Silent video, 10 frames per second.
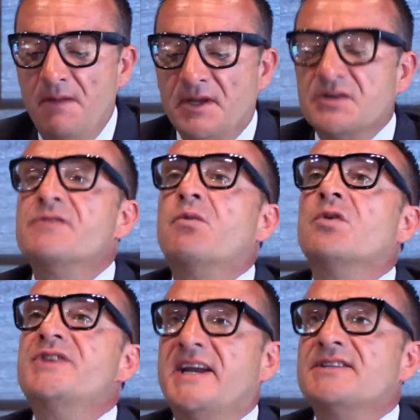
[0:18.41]
because of
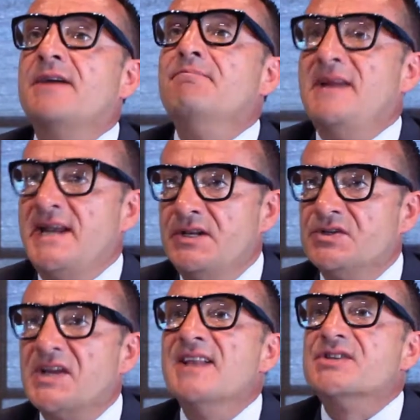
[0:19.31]
what TICDA
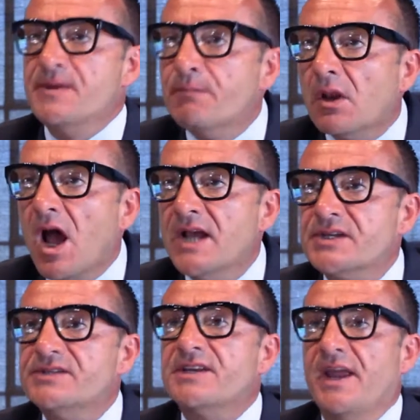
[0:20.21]
means and
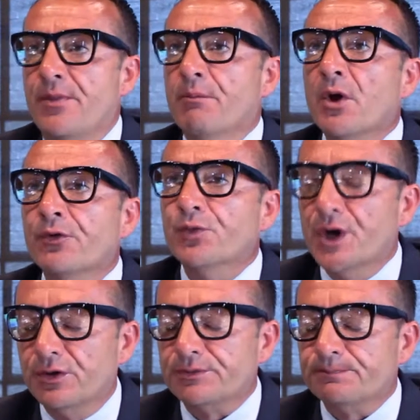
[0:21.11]
symbolises in the modern
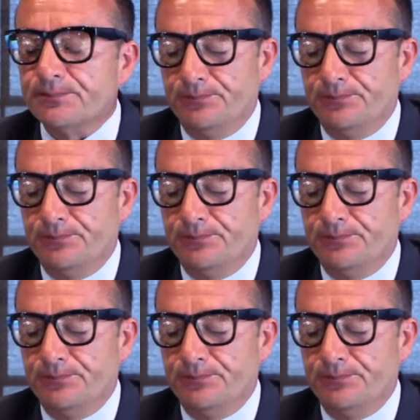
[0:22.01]
world.